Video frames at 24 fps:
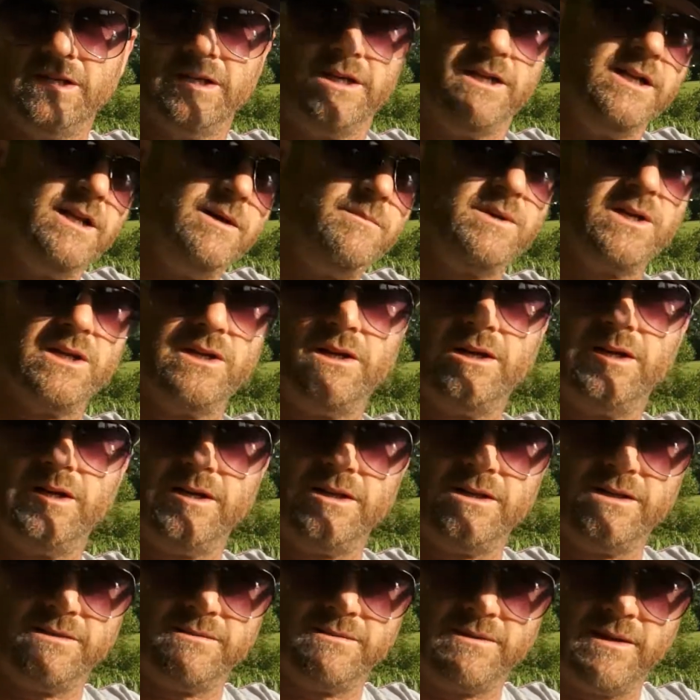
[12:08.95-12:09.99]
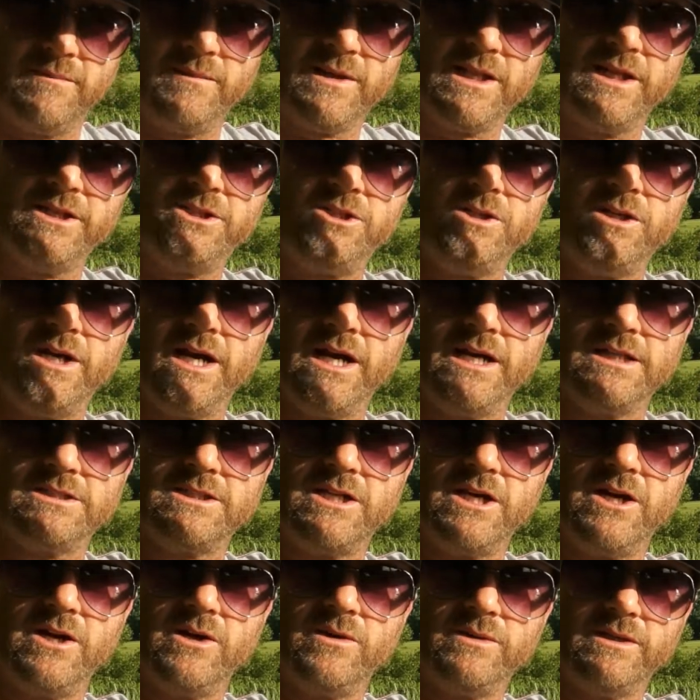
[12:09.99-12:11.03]
And I'm gonna let you guys
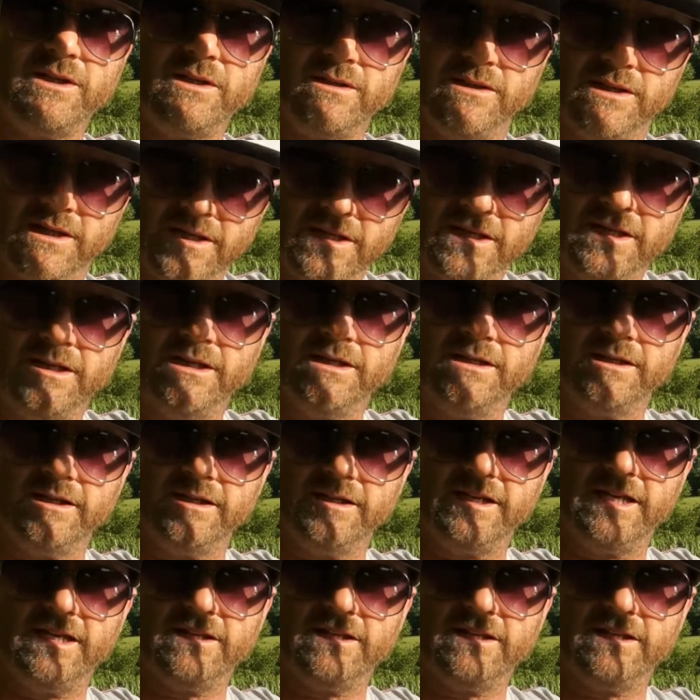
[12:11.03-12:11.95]
go and